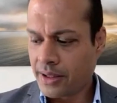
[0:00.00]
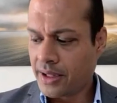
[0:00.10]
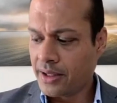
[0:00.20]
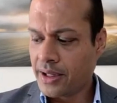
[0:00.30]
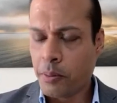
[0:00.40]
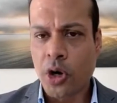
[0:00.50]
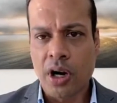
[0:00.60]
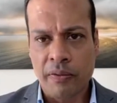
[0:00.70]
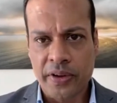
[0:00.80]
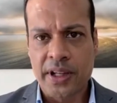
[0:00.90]
they're more
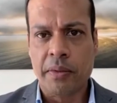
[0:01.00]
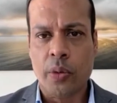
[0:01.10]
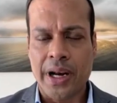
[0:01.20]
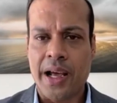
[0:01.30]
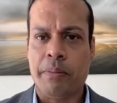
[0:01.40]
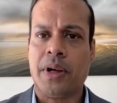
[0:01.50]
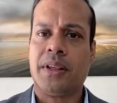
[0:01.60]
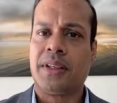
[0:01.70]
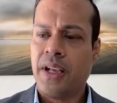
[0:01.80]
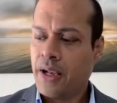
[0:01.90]
comfortable with happens